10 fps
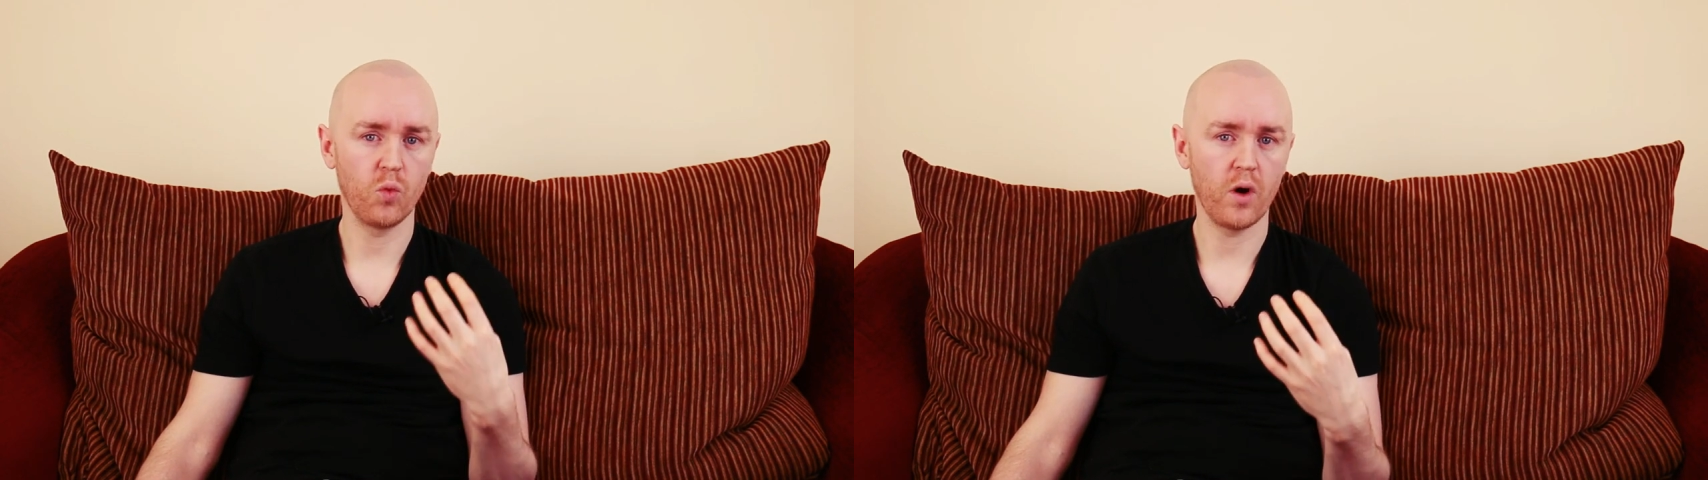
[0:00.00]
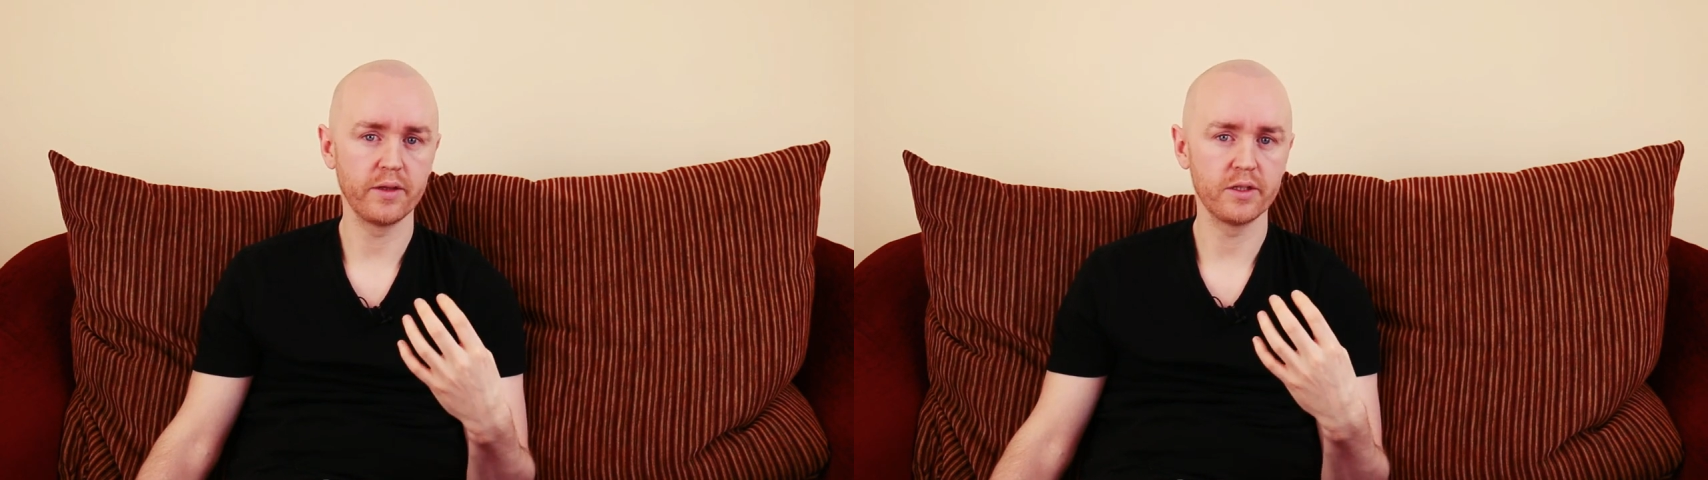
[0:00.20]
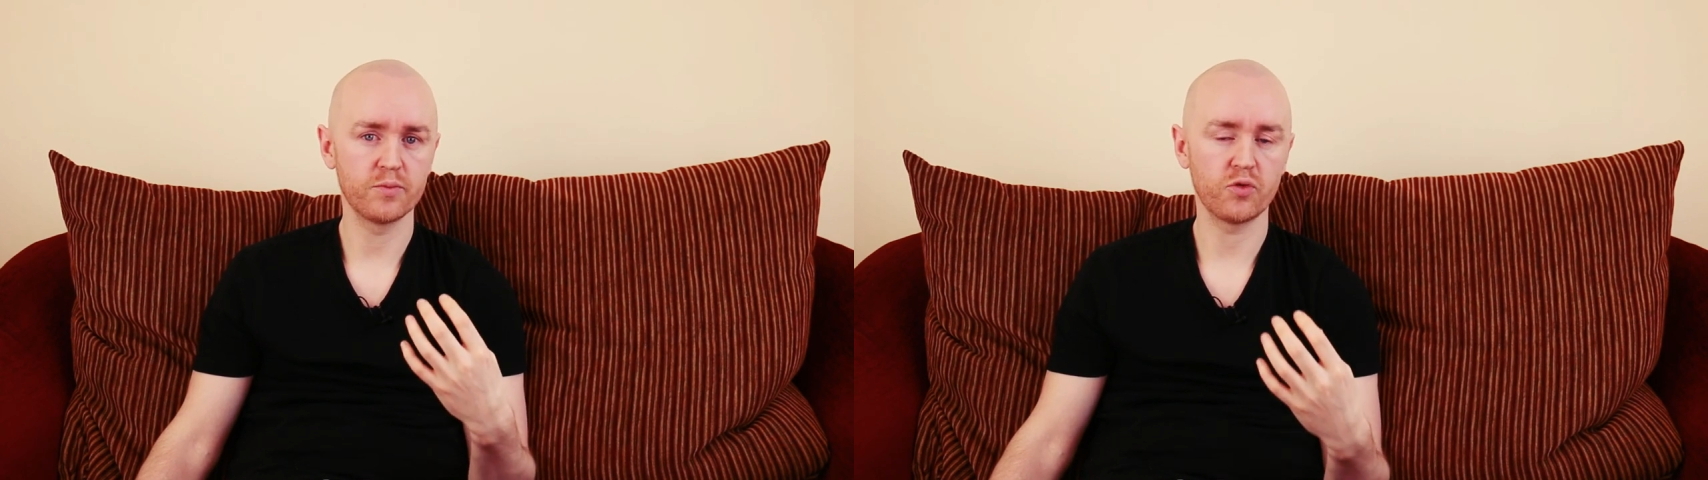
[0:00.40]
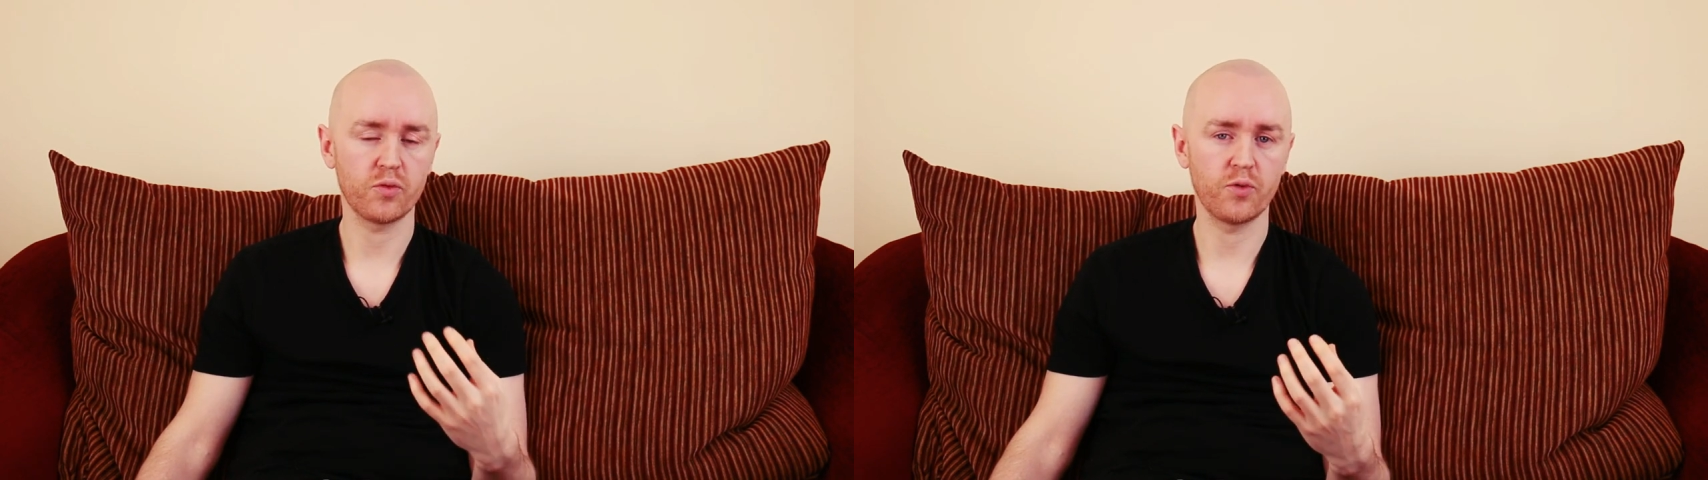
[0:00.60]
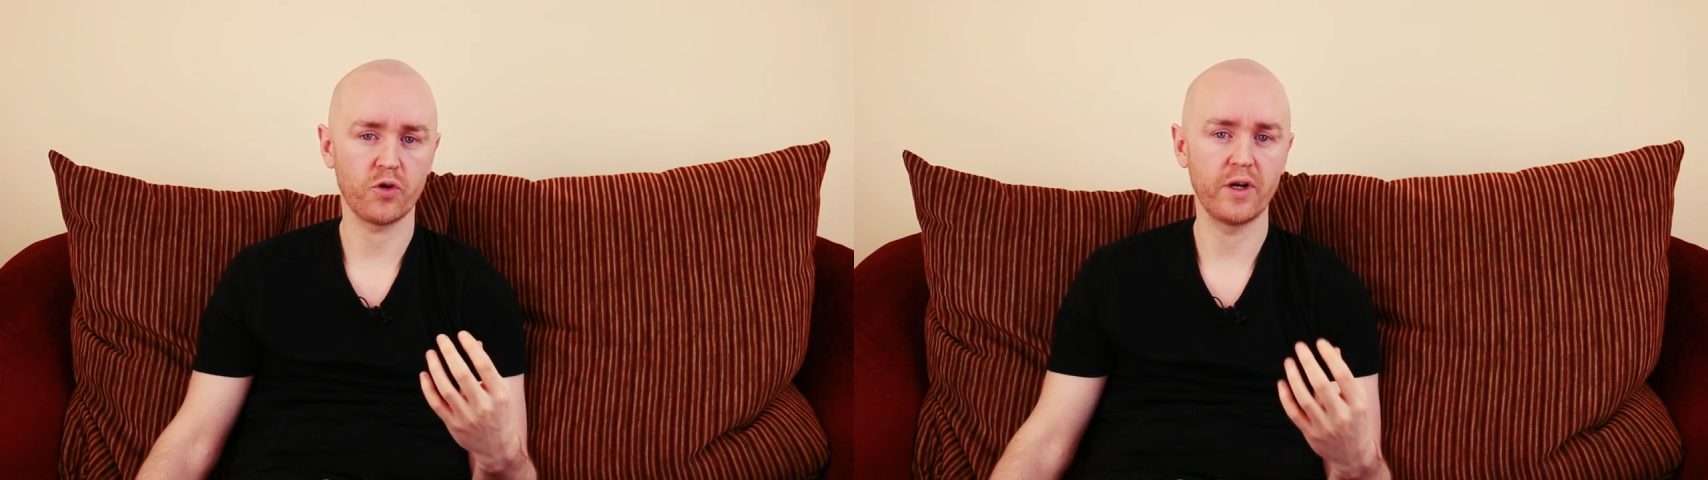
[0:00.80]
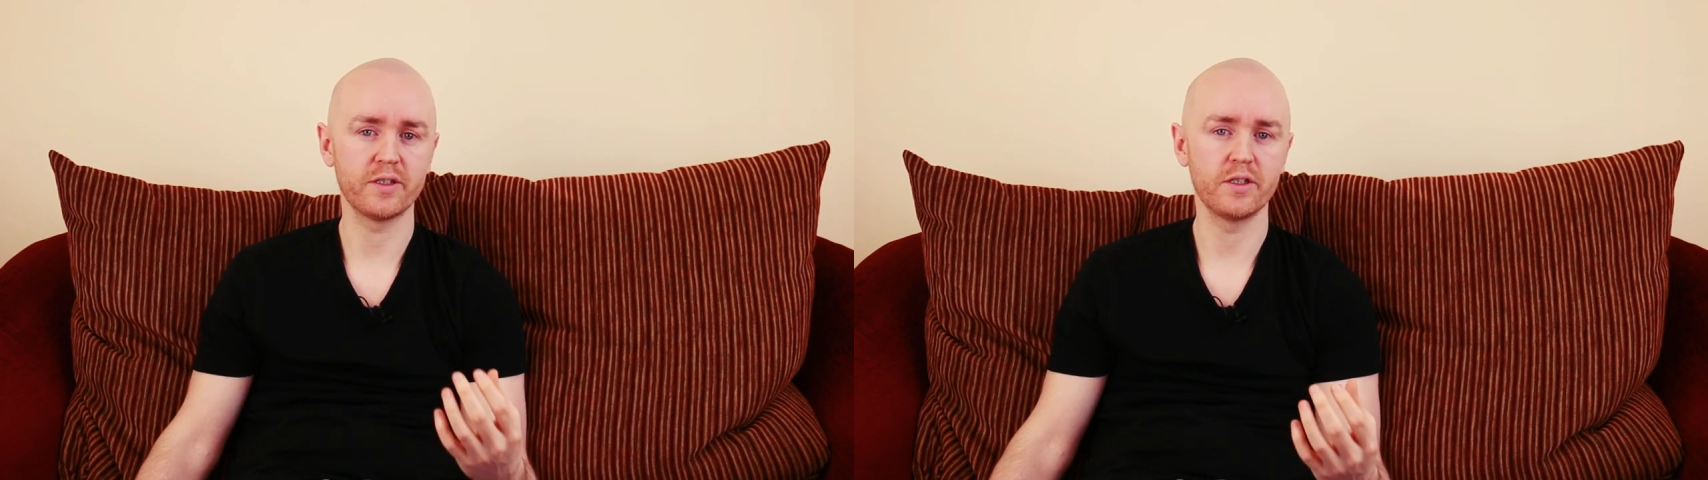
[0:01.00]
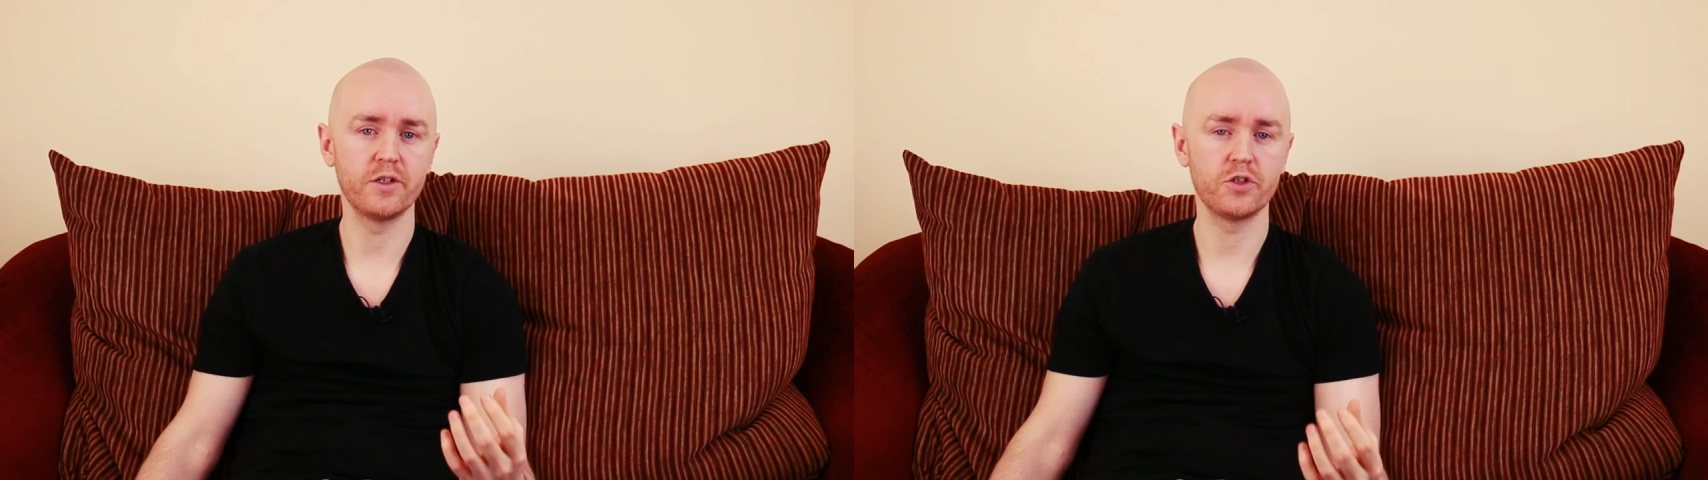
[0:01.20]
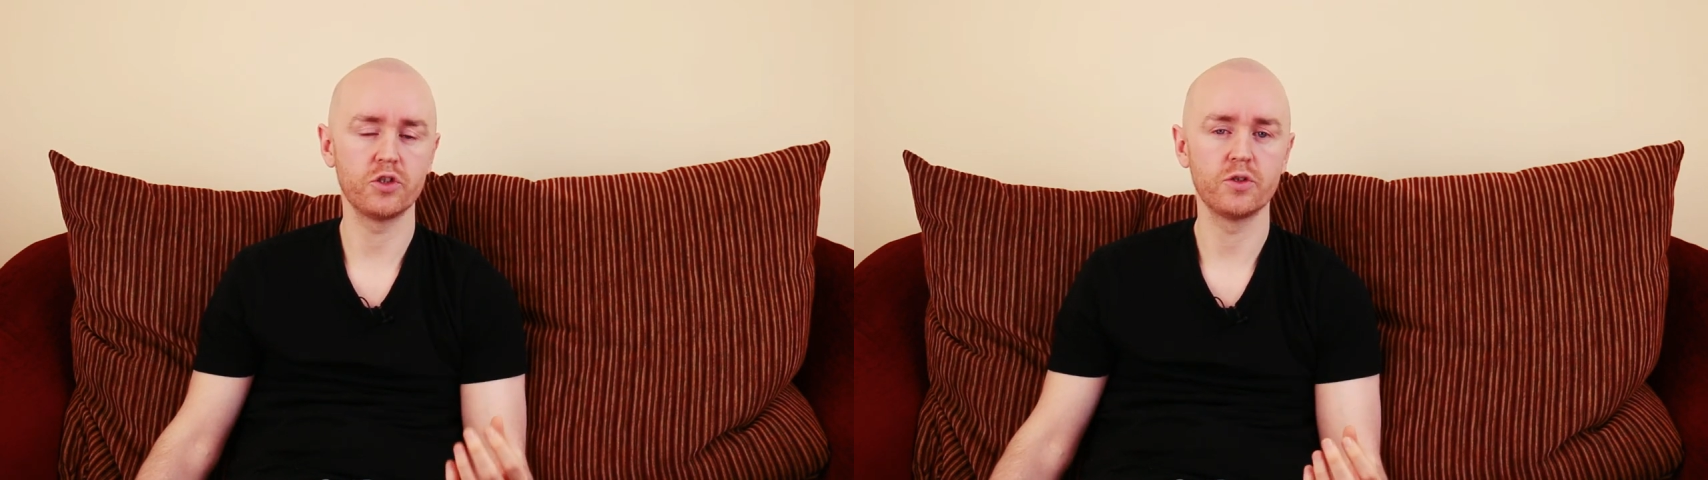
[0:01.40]
why this
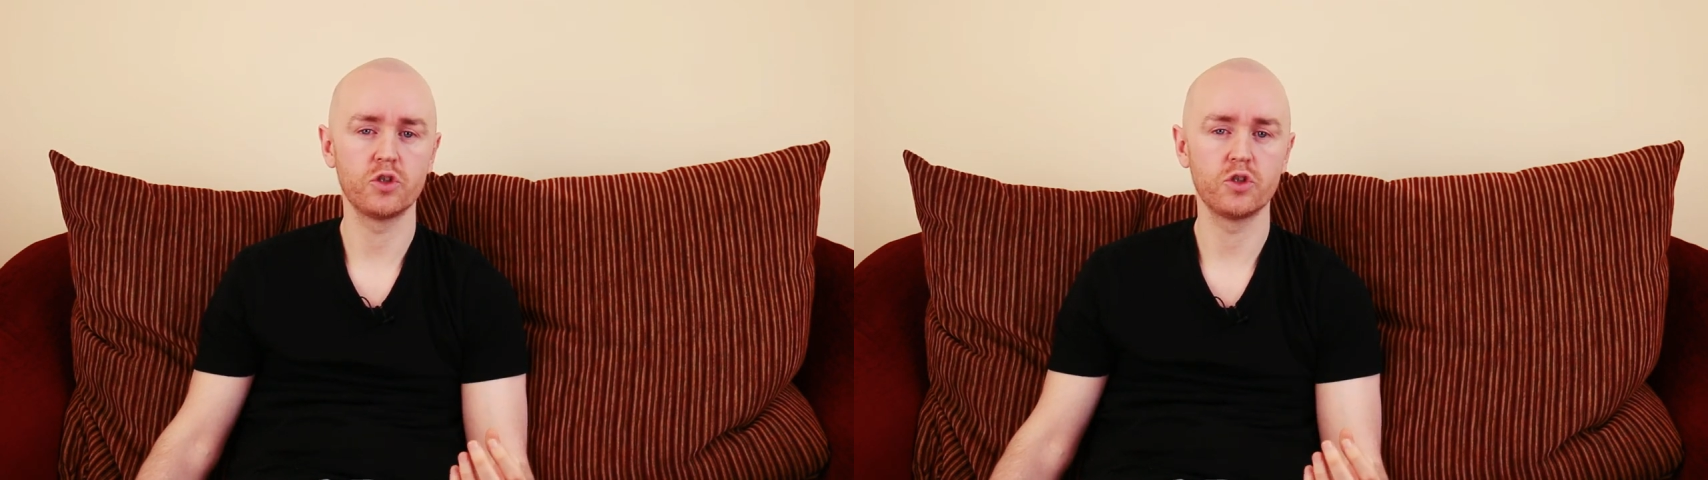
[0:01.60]
procrastination